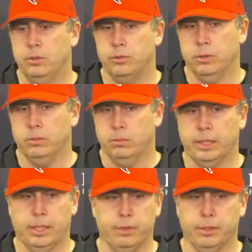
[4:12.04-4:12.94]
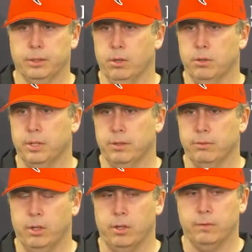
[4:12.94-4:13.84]
So, like every good coach, they
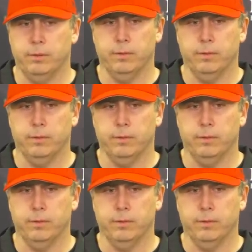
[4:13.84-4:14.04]
evolve.